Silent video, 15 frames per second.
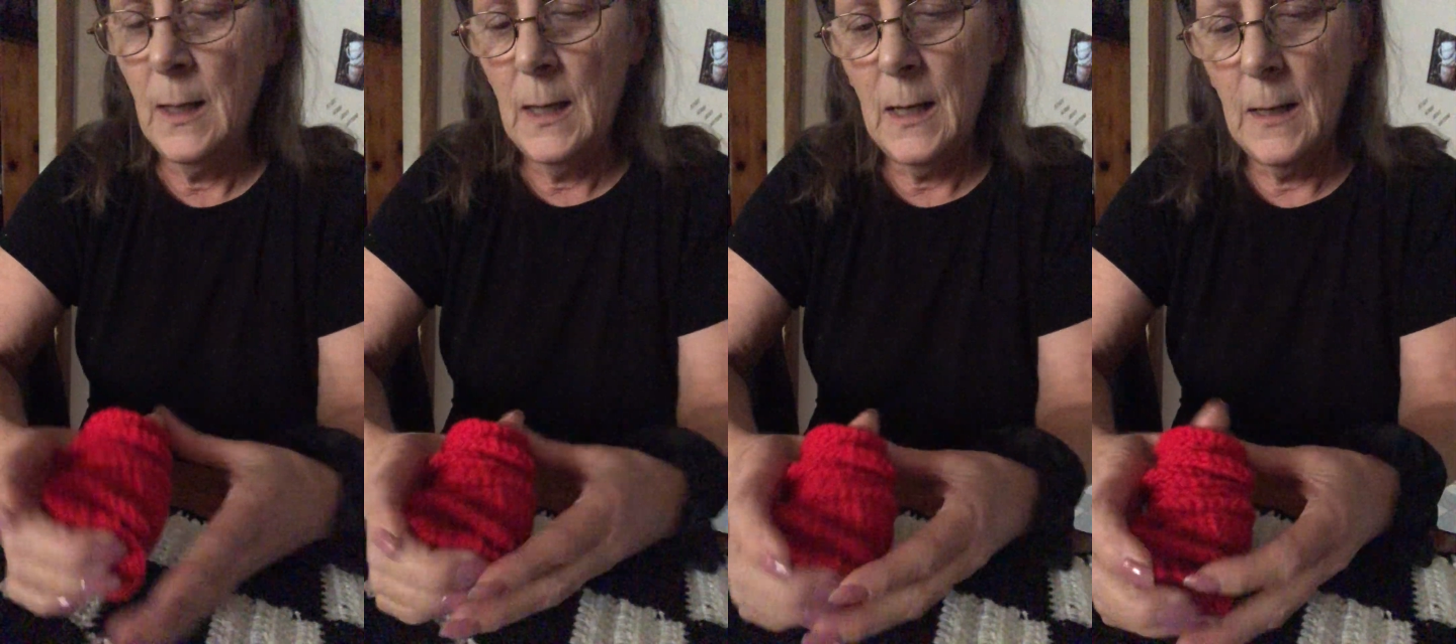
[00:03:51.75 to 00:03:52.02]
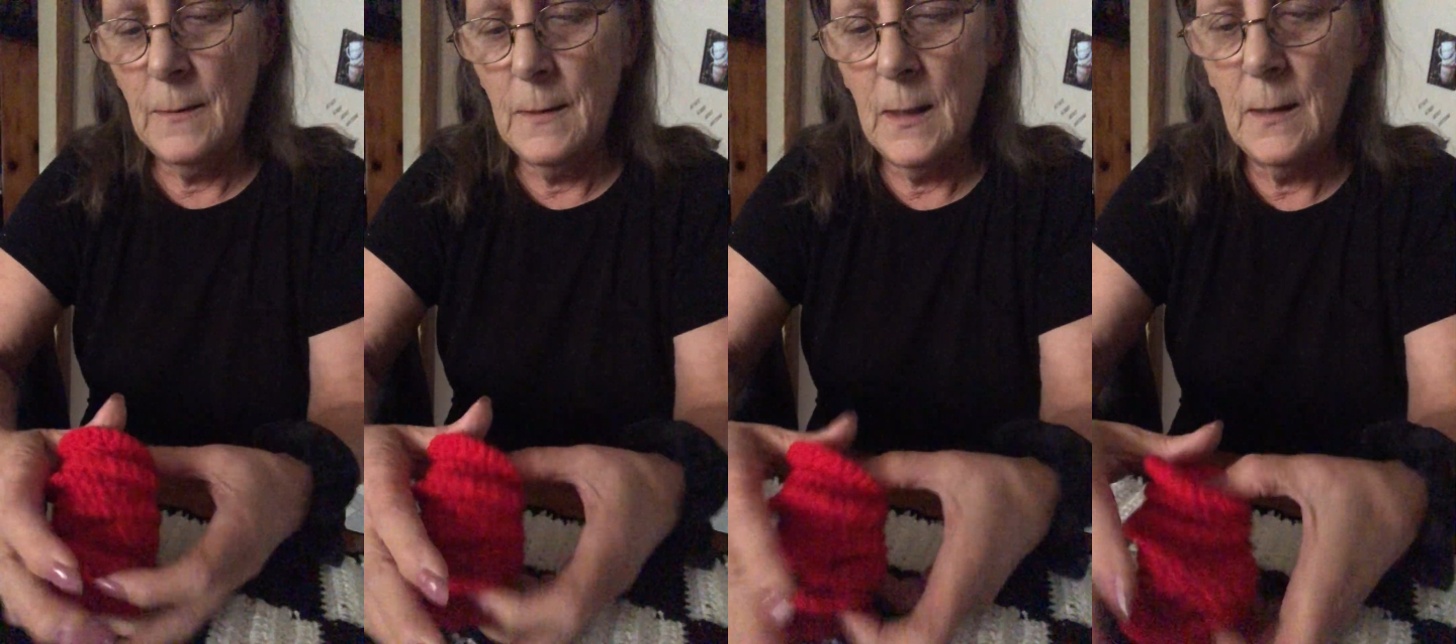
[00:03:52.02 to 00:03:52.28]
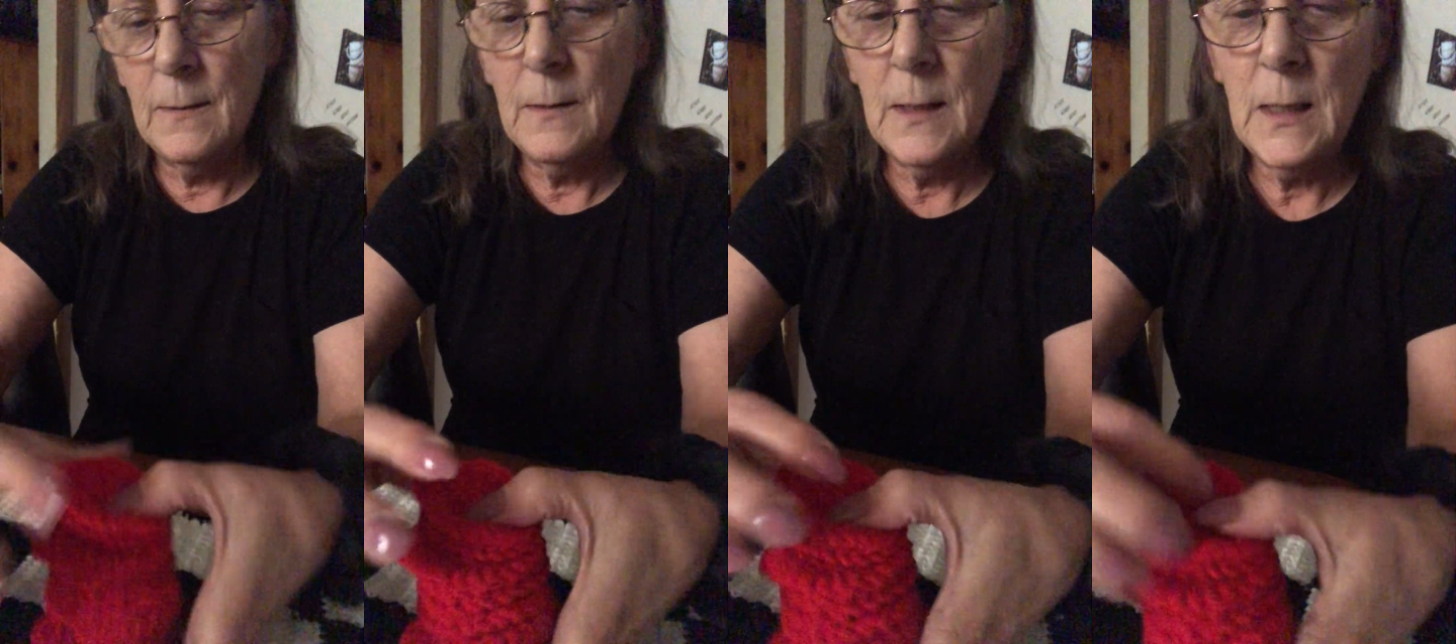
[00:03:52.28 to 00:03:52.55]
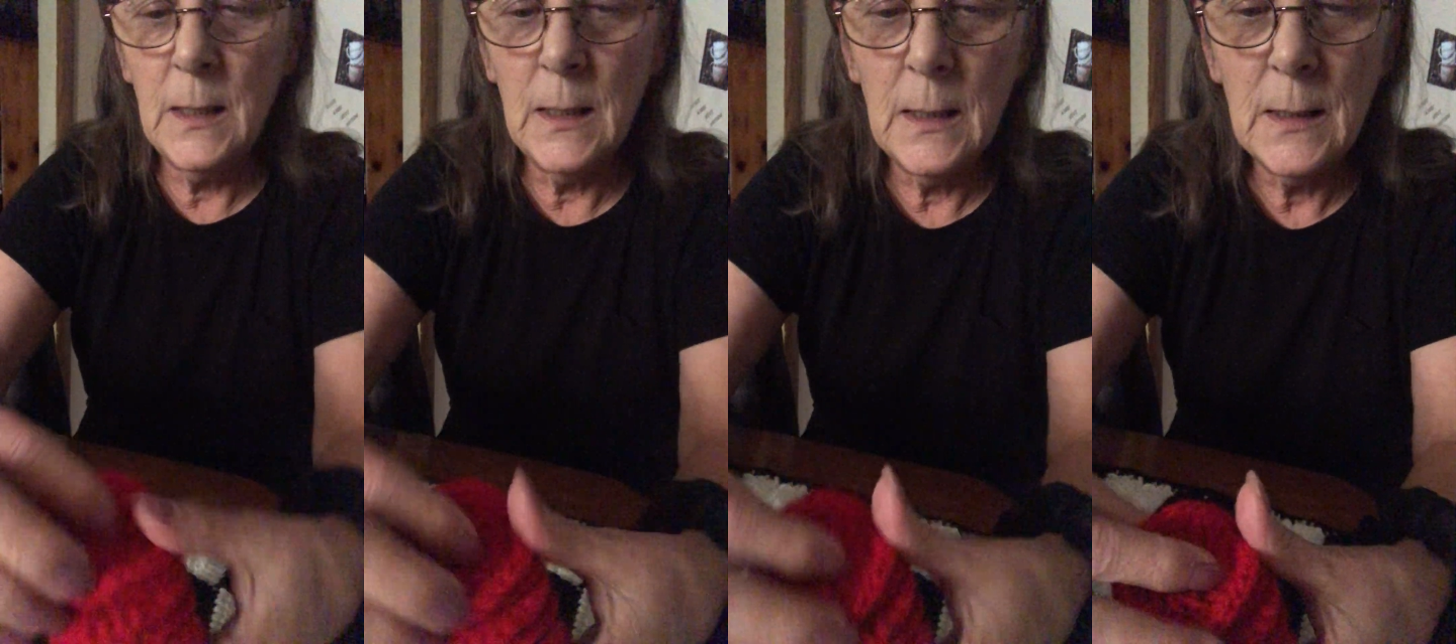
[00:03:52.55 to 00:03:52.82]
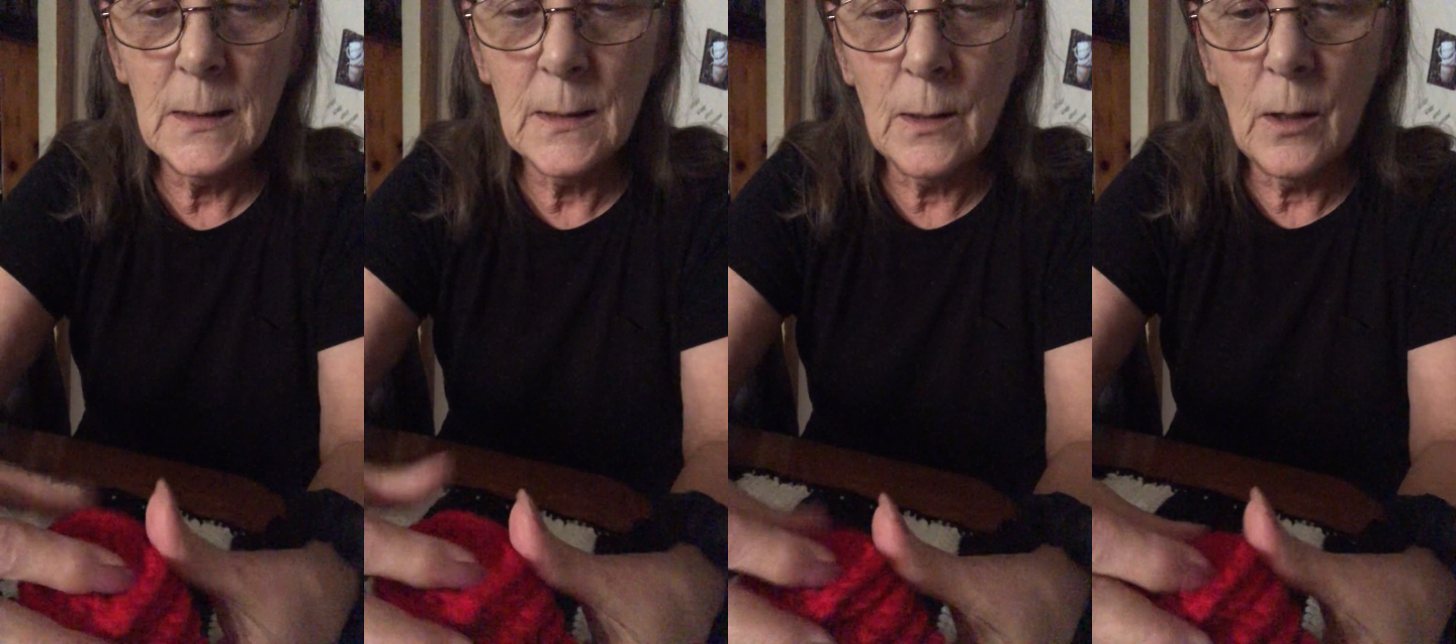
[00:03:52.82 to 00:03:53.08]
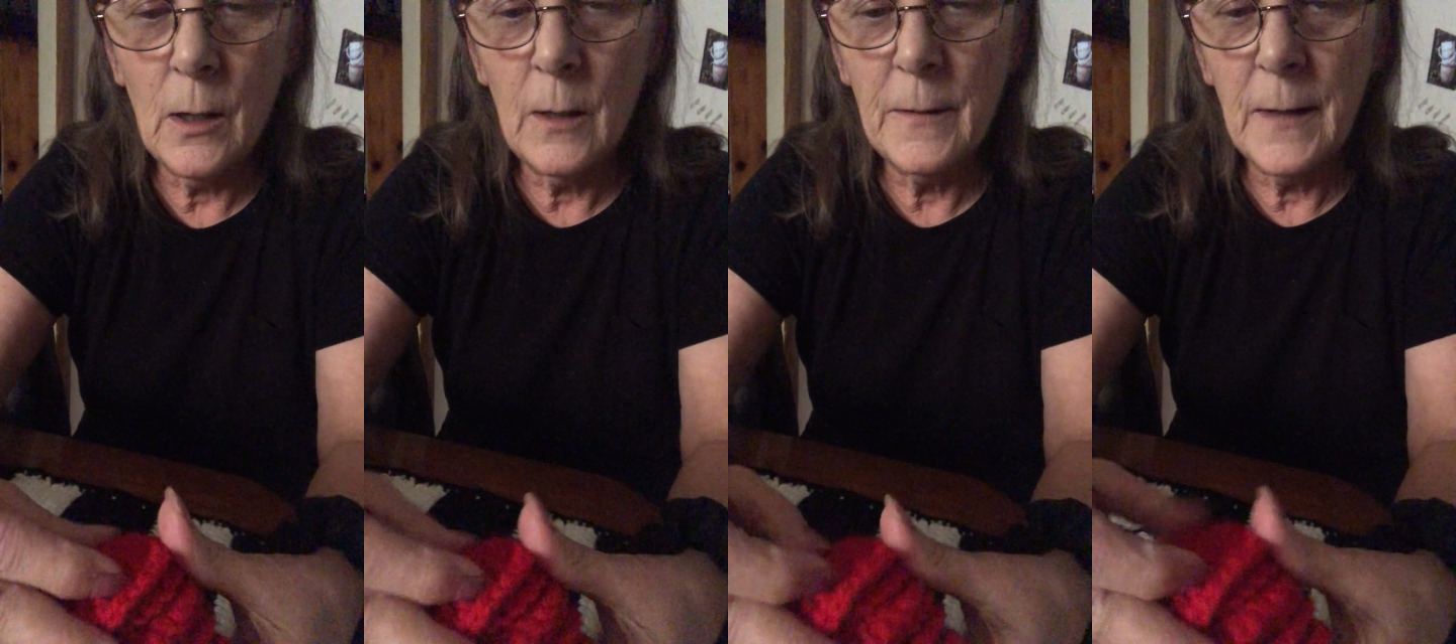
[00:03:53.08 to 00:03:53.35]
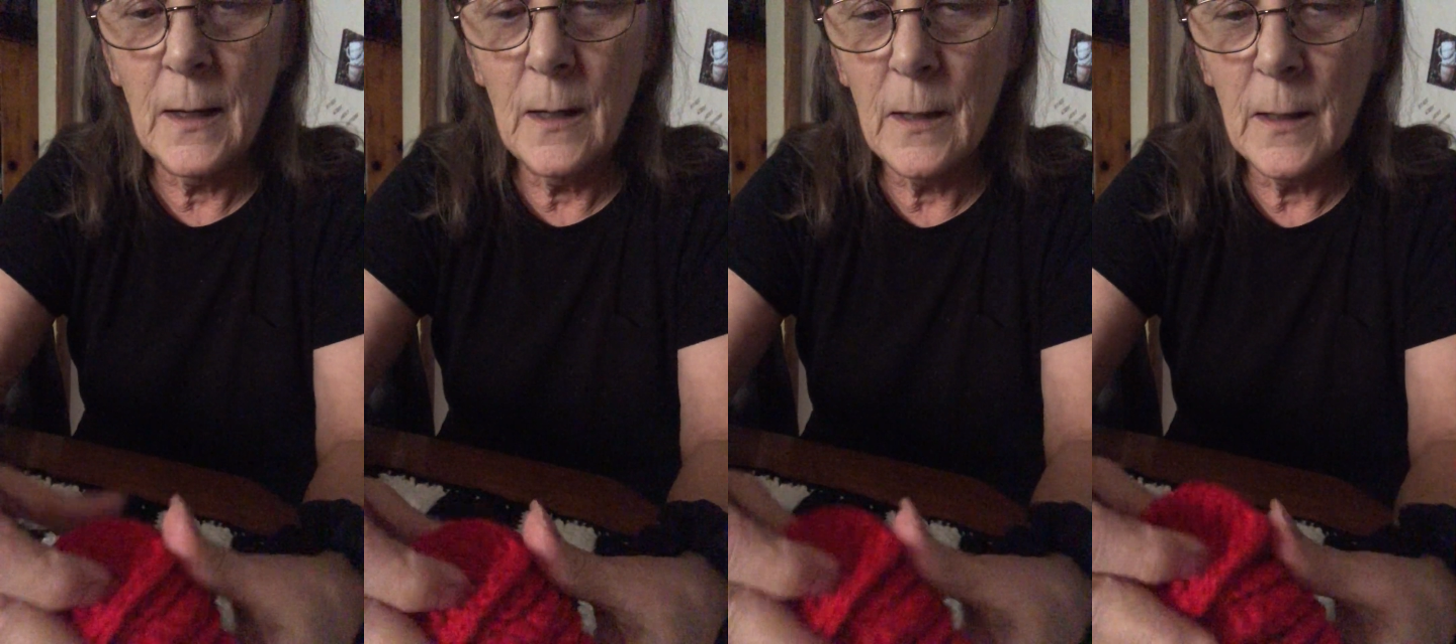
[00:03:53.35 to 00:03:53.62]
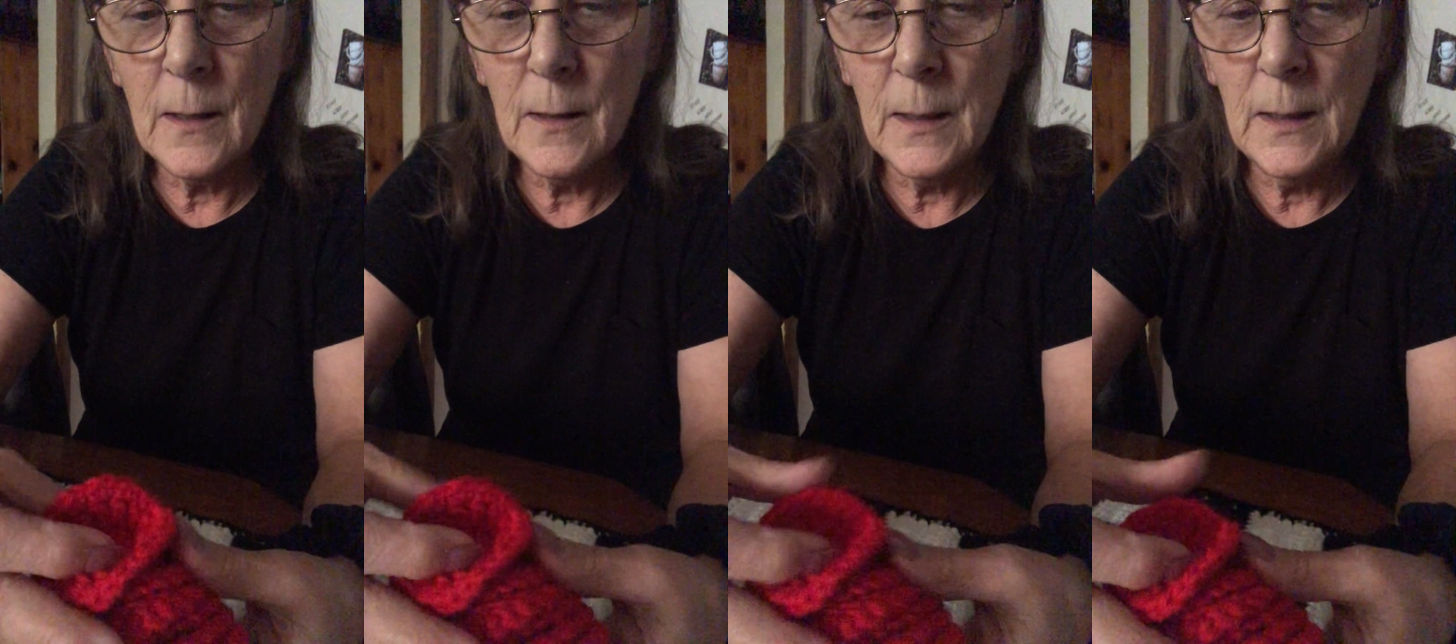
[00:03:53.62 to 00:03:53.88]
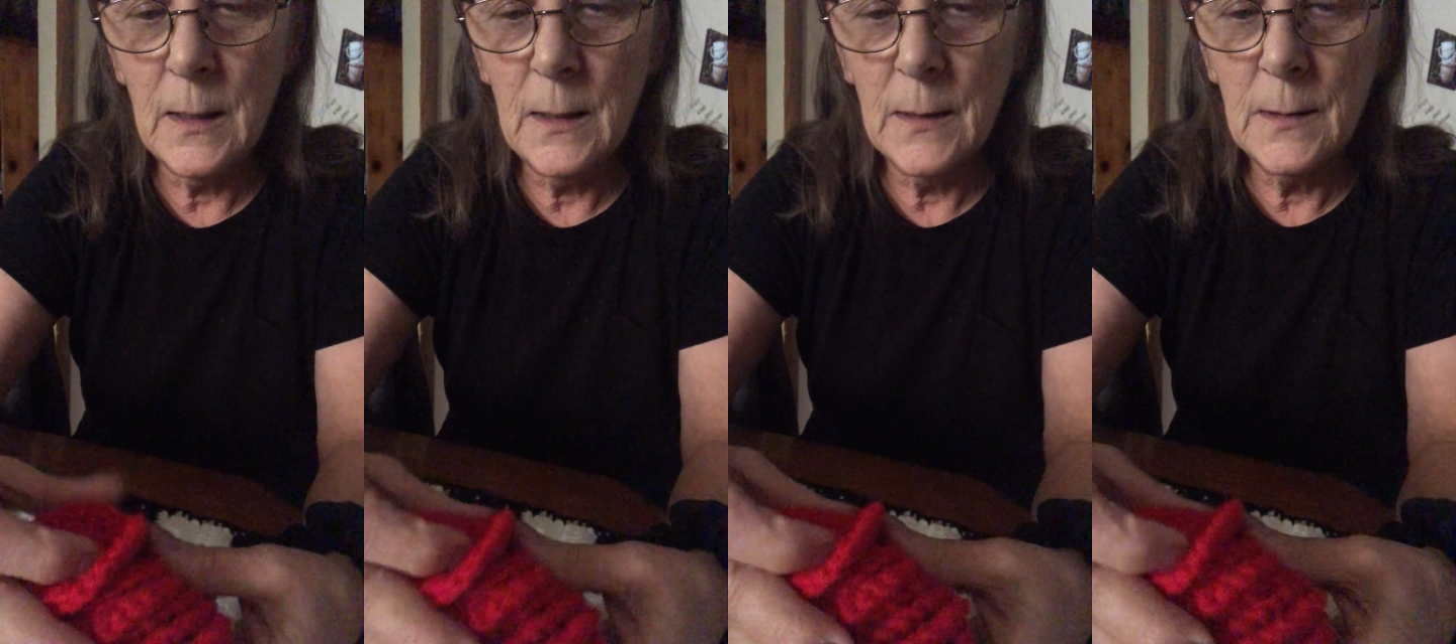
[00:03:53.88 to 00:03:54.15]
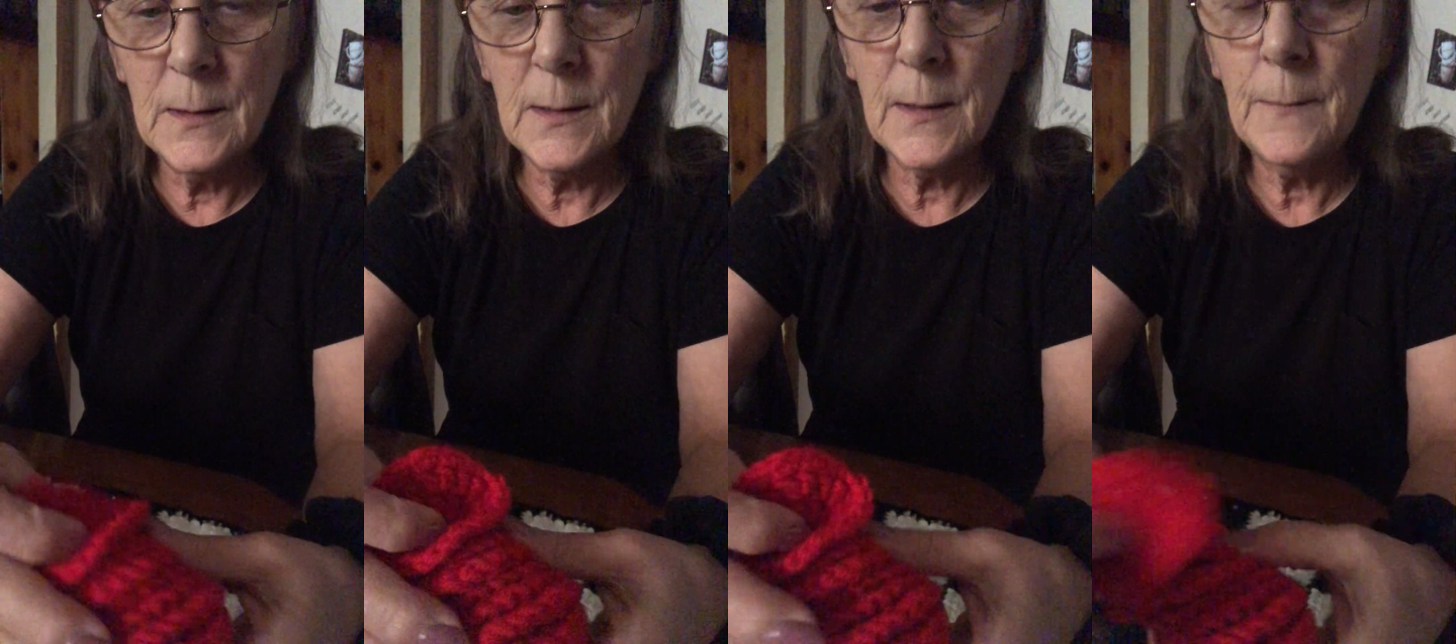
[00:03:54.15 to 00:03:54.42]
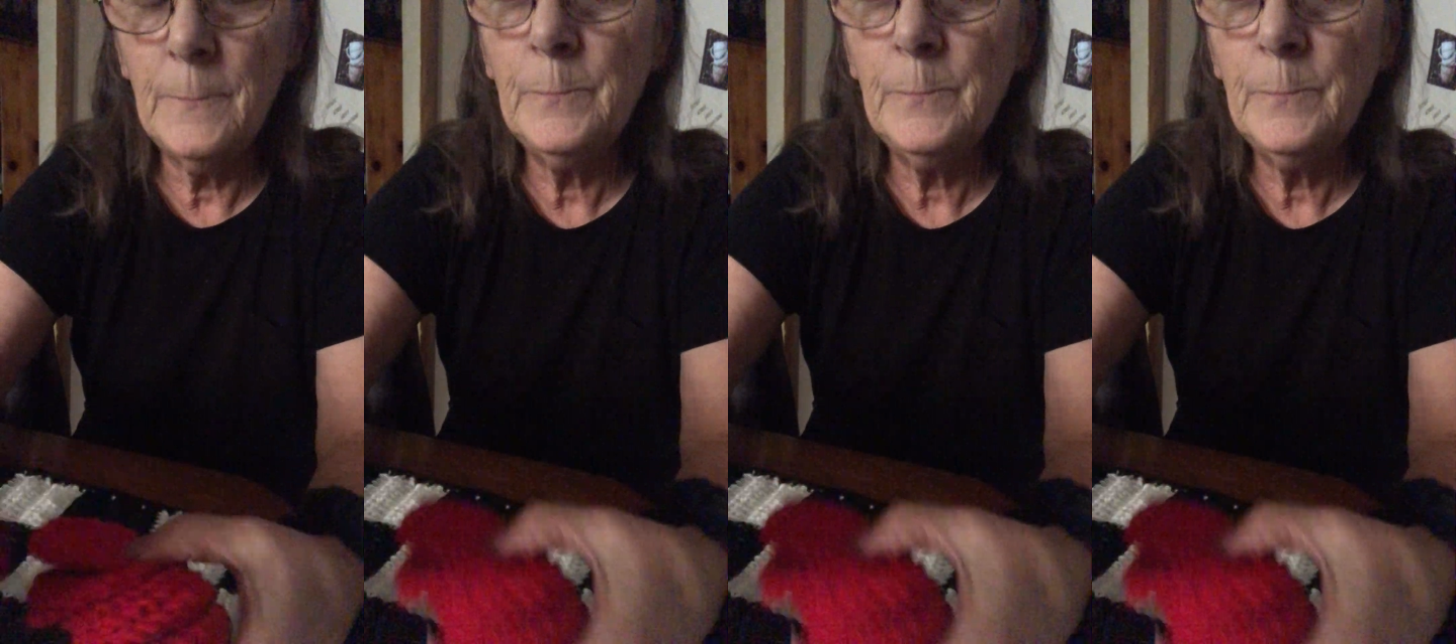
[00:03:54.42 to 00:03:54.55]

And then these, all they are is